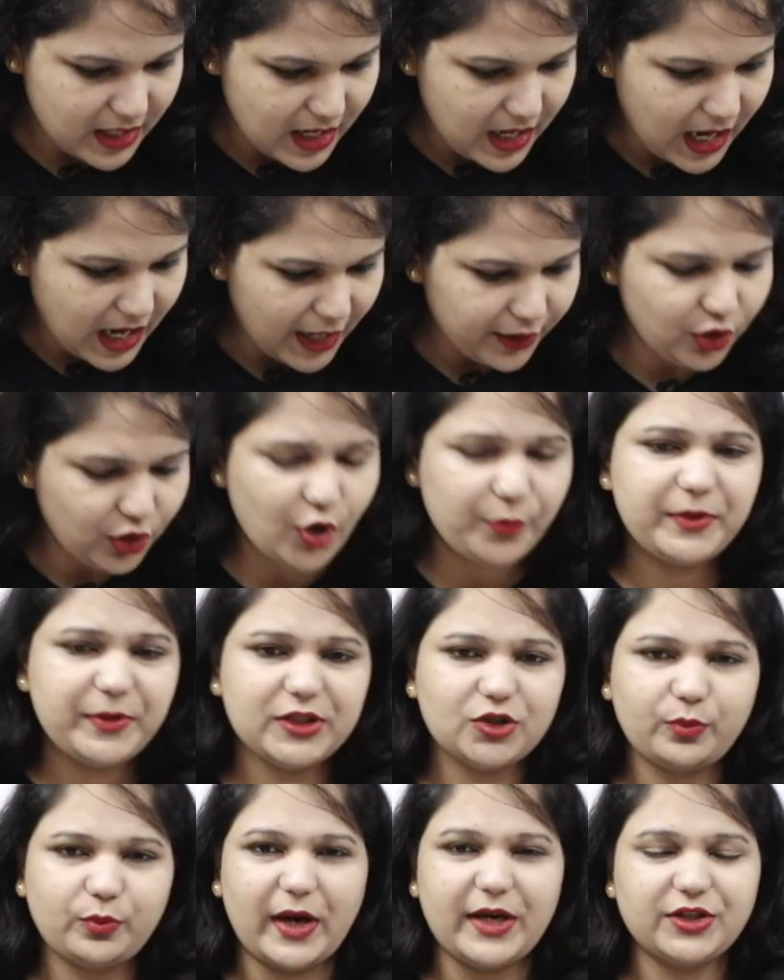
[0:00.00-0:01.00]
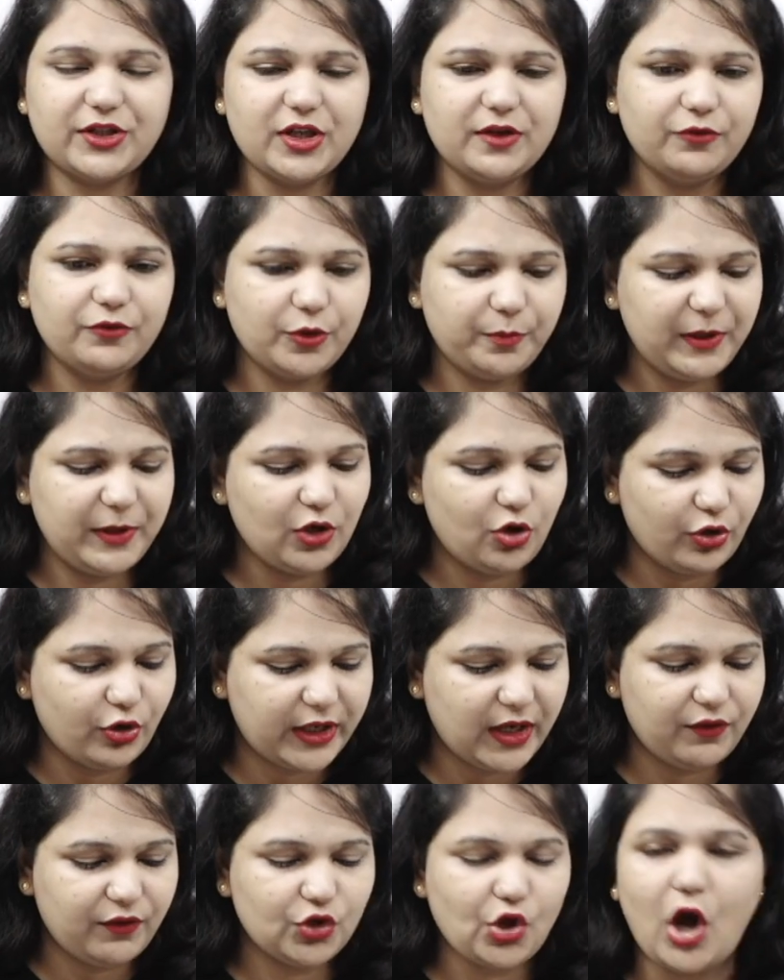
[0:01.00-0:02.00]
I hope this question would be
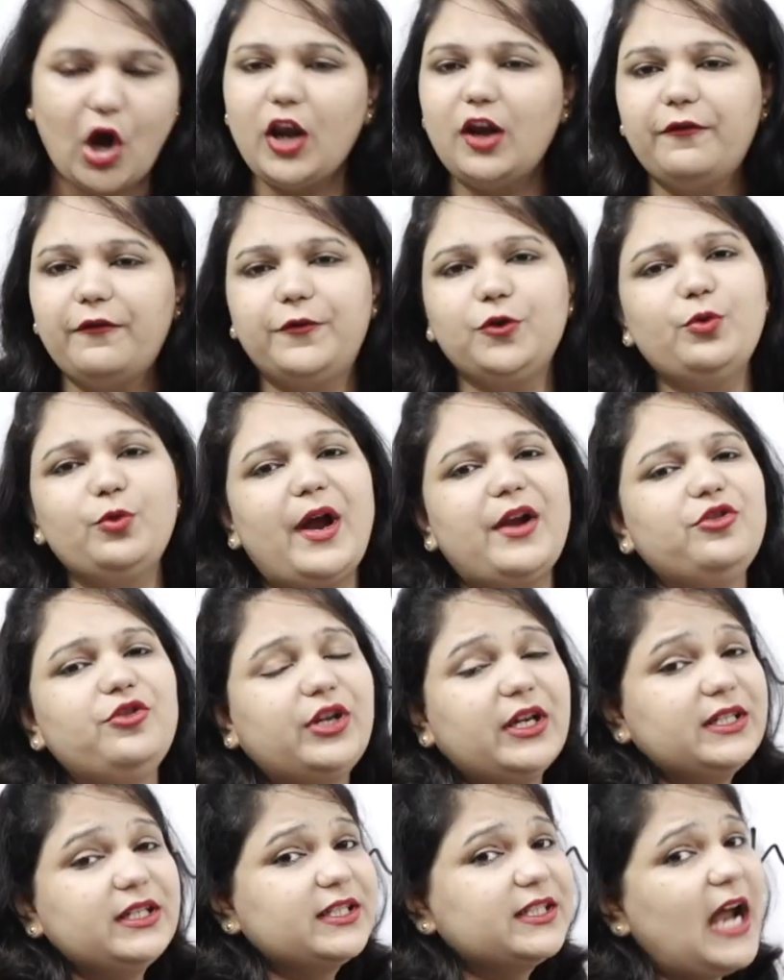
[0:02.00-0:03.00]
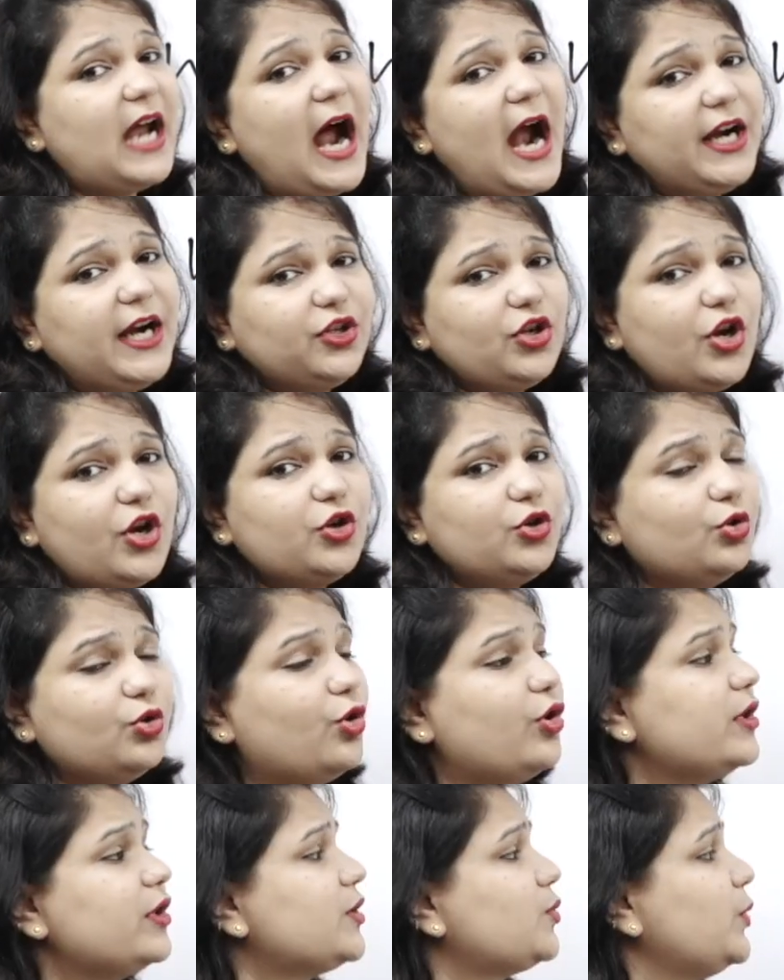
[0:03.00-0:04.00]
okay with all of you, and you can start your
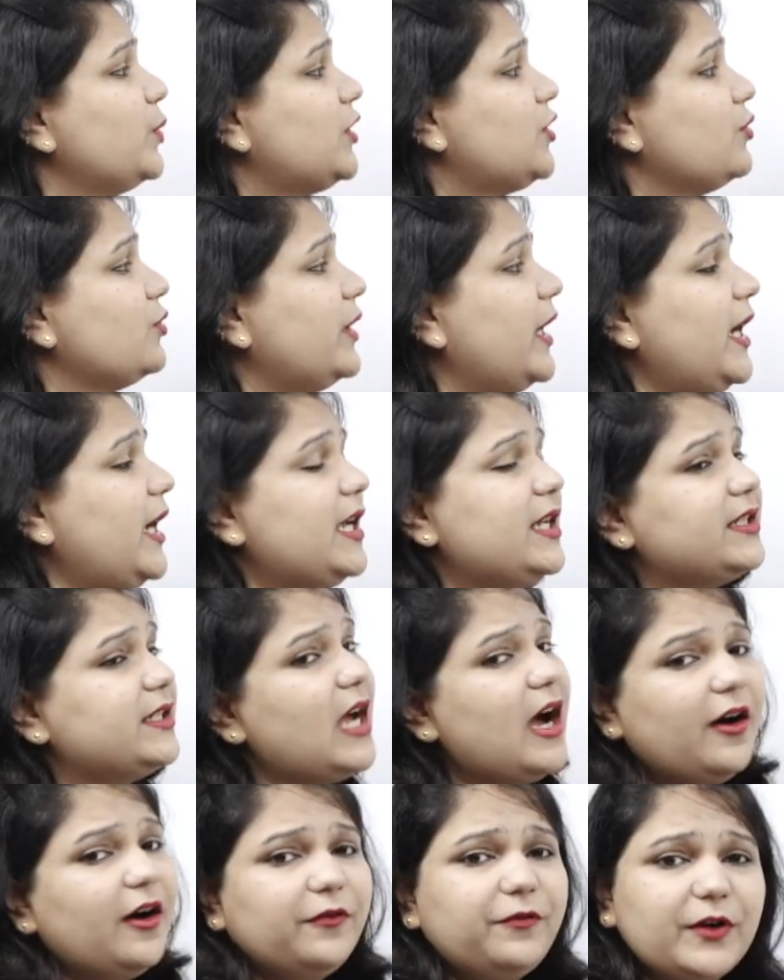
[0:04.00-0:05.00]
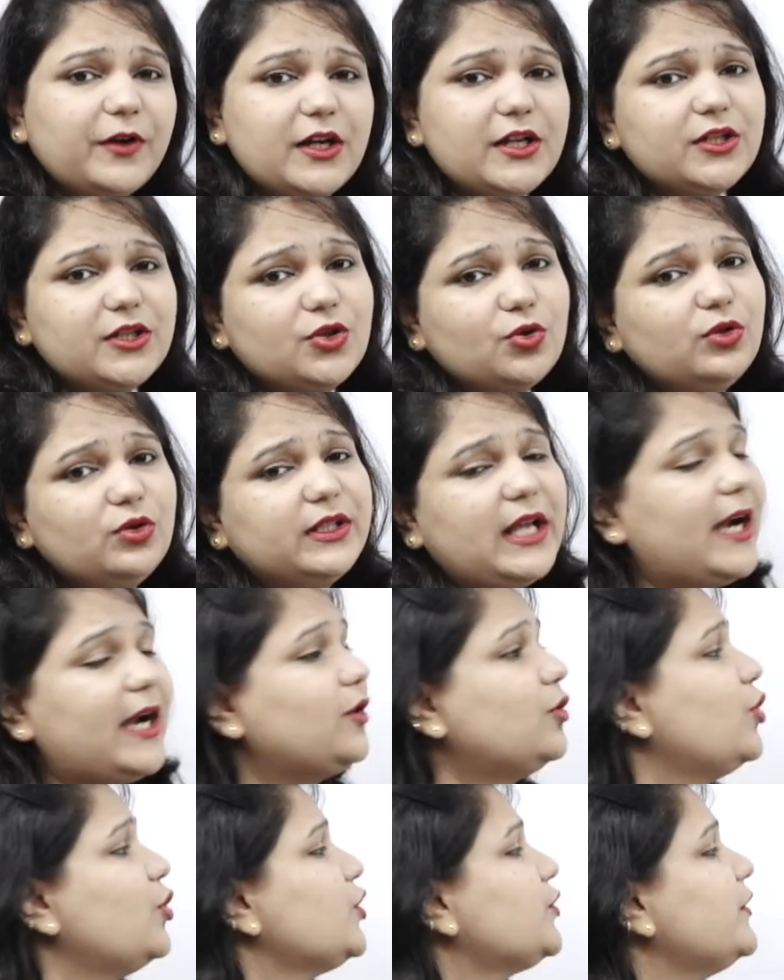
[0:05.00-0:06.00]
notes with today's first rule
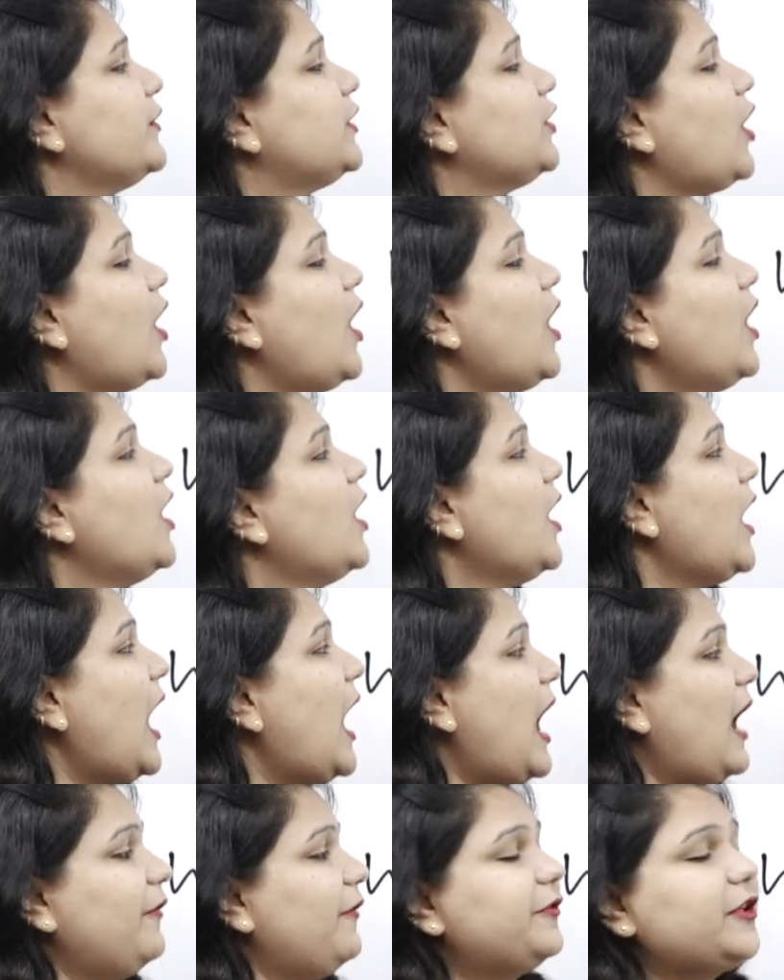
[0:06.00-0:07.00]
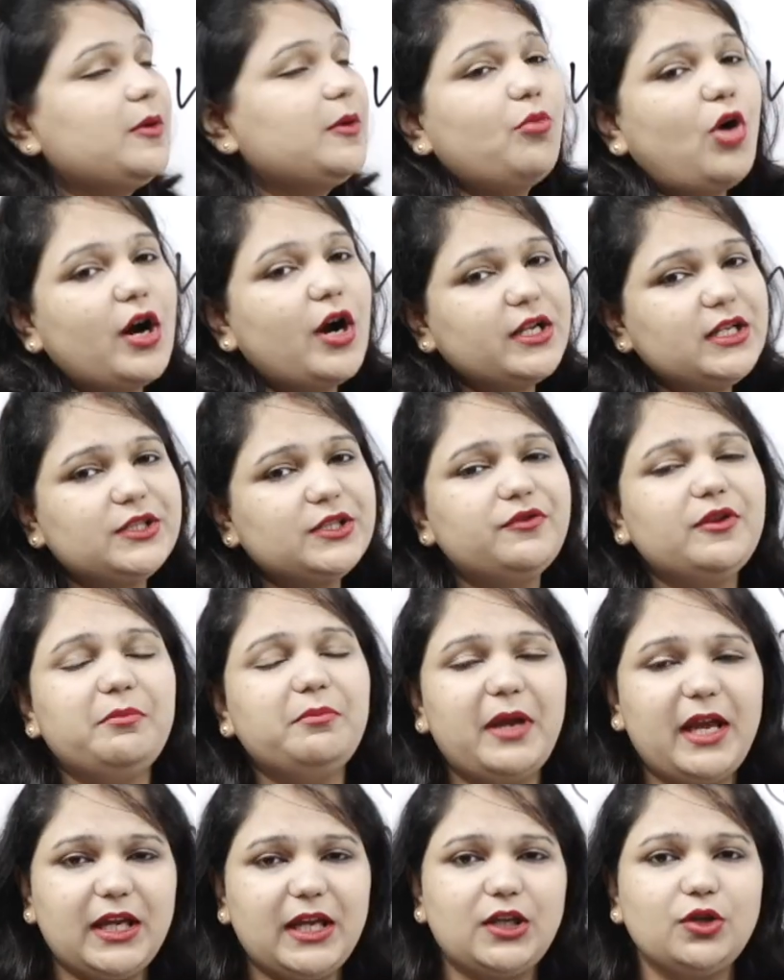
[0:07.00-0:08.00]
that goes with your after models we
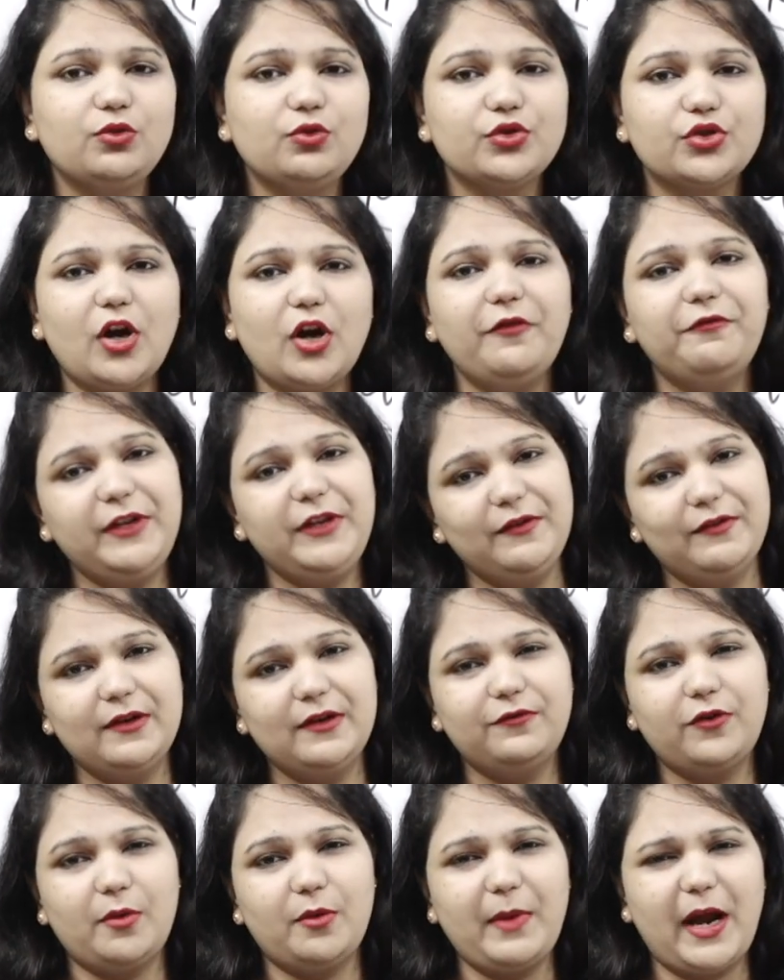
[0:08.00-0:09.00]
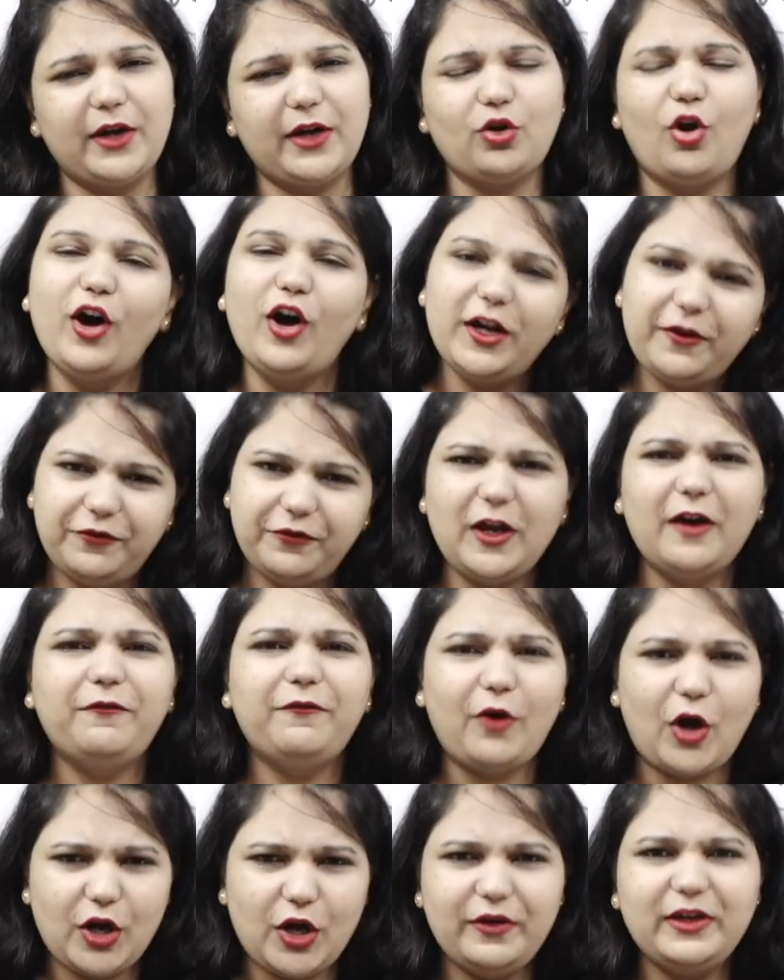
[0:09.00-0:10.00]
make use of V1 format, or if you are
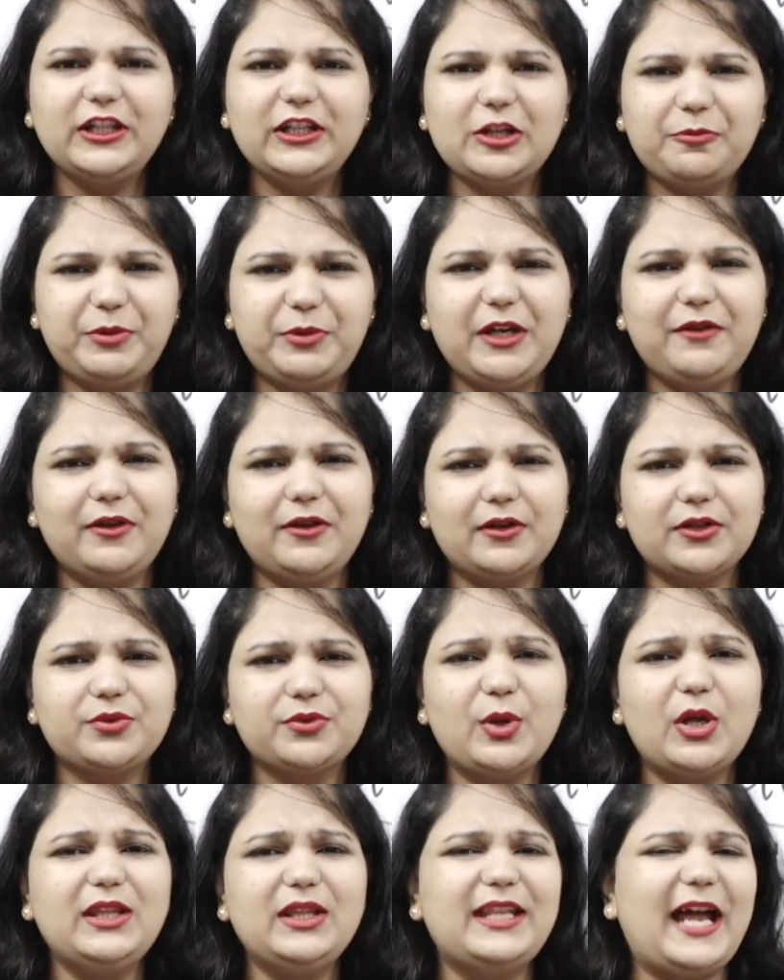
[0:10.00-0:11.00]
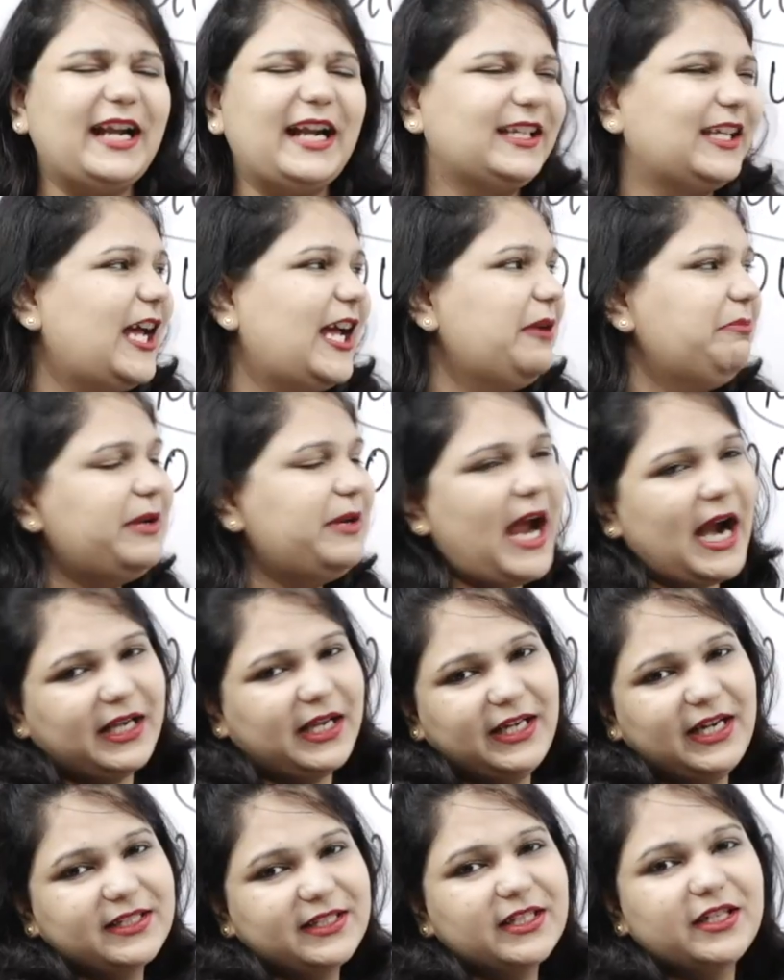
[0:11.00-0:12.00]
following in the previous one, that can be
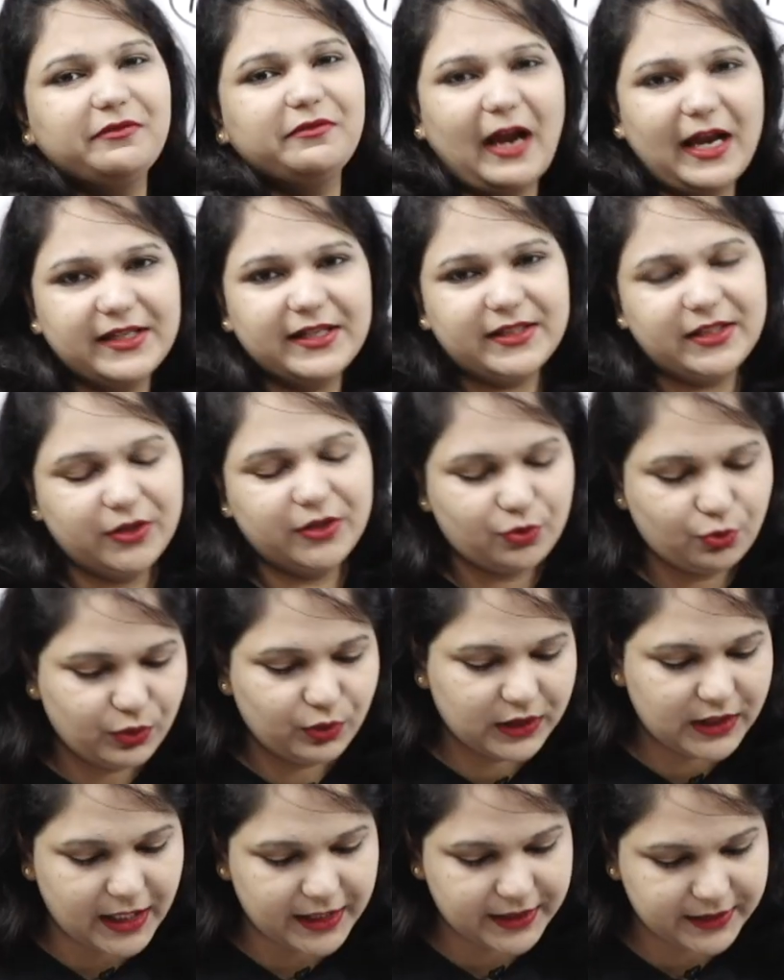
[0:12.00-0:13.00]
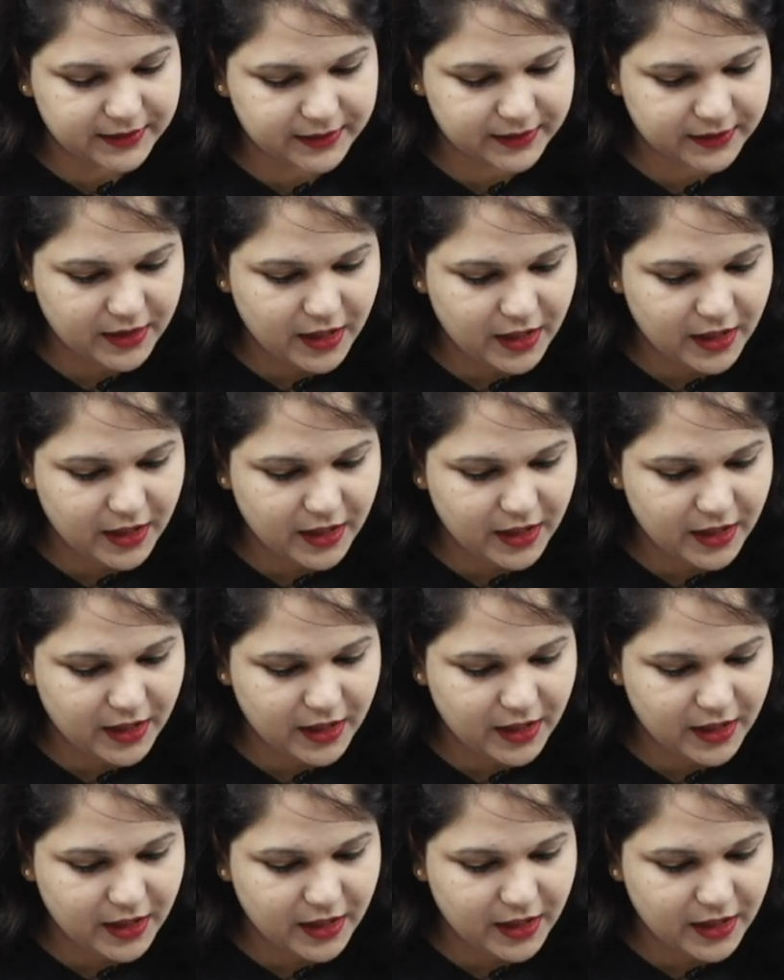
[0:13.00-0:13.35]
acting as a revising rule, guys.